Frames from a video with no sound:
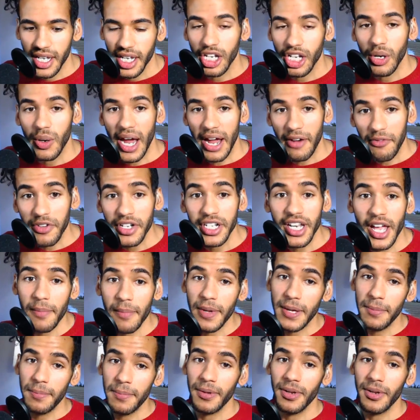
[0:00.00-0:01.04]
everyday
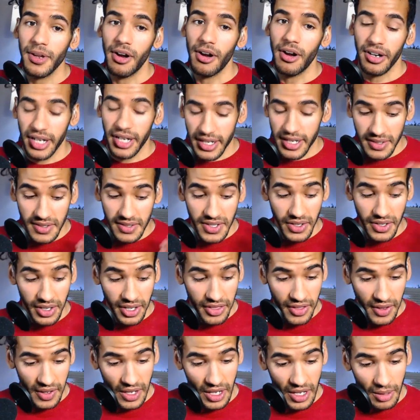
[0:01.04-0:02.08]
people aren't necessarily
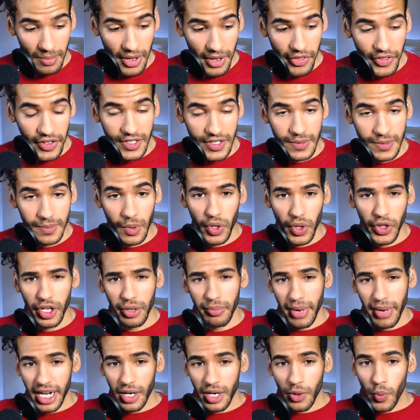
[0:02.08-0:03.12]
thinking about this, but when they're
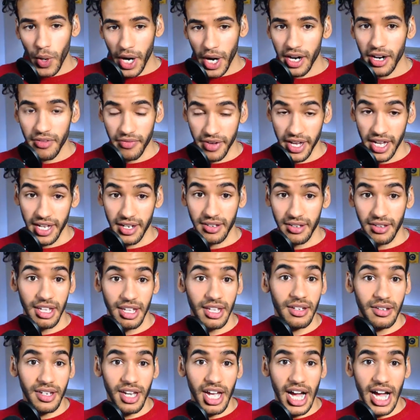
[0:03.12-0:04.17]
made aware of it,
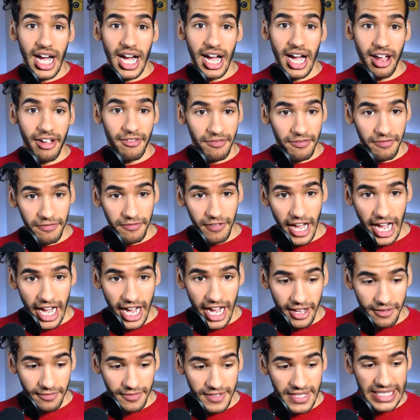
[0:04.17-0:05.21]
then
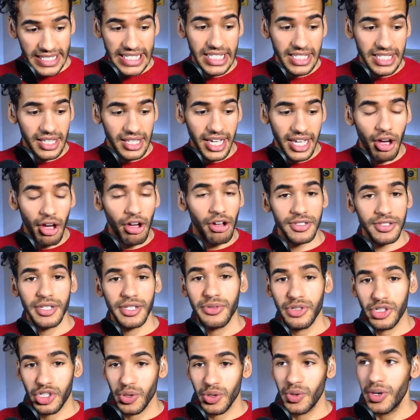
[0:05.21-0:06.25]
I've seen that they also
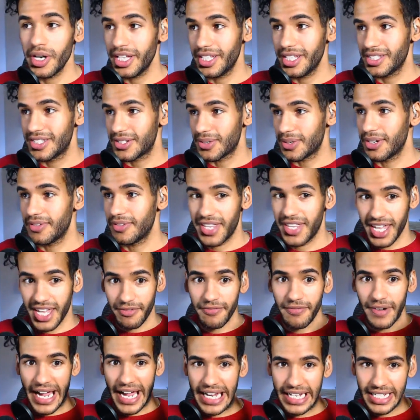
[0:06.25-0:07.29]
join sort of the
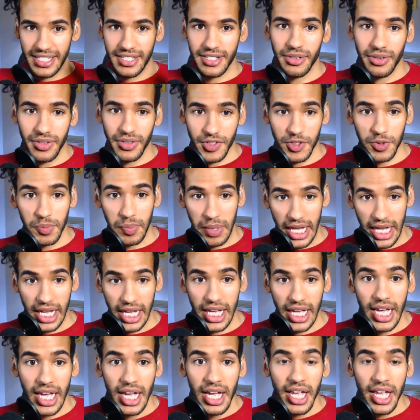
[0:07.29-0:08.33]
fight, so to
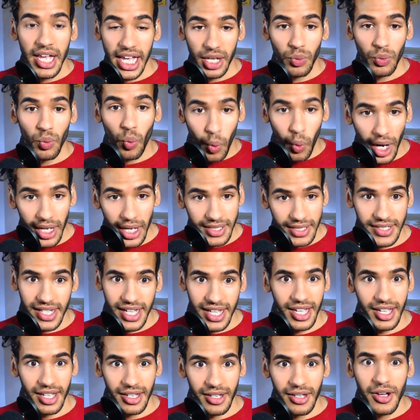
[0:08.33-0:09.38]
speak, in
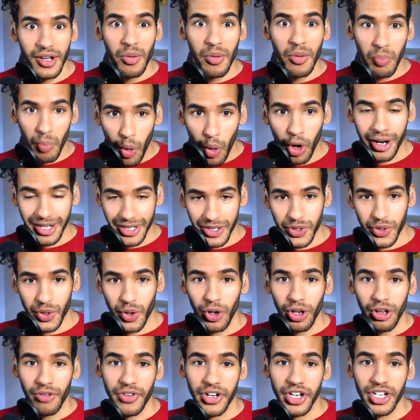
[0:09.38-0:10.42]
wanting more
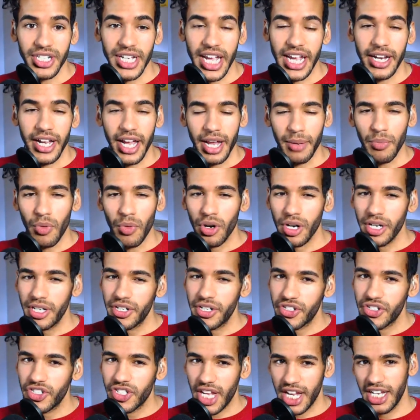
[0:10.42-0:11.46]
control over your data and more
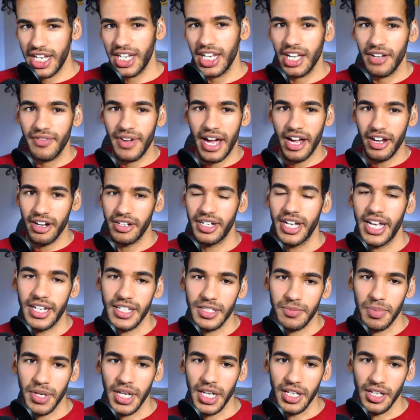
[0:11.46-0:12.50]
understanding of how your data
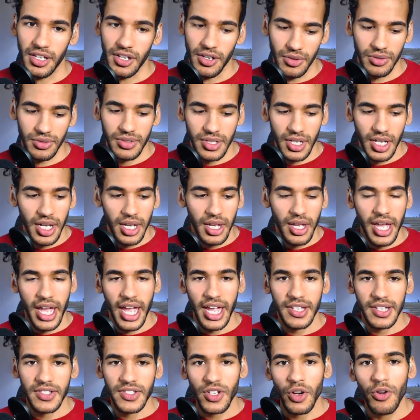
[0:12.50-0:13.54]
is being used.
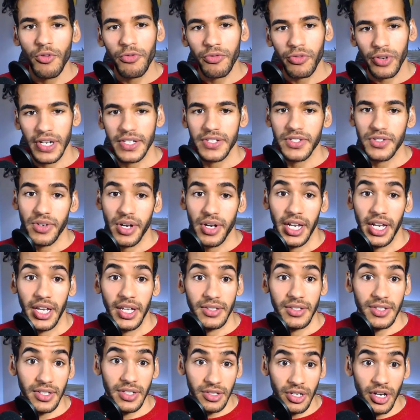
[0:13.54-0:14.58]
It's so
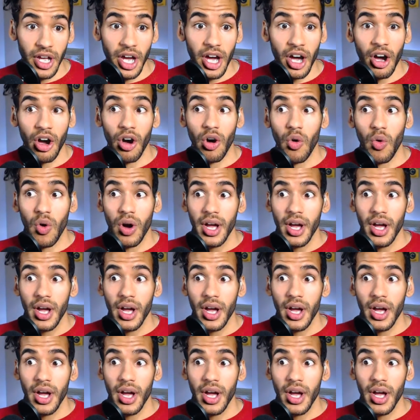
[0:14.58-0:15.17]
frustrating to know